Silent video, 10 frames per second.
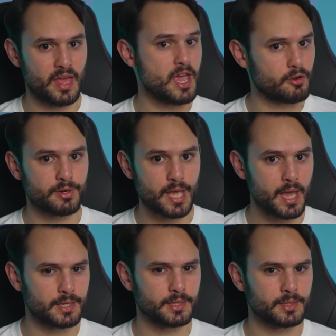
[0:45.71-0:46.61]
they
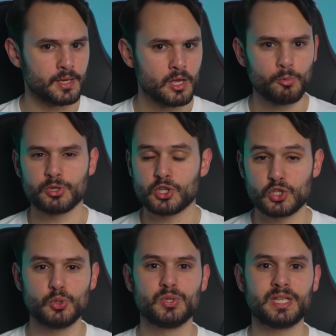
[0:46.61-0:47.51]
created, which is
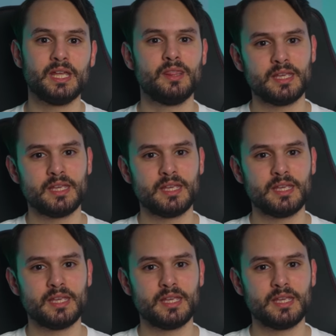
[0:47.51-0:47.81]
used in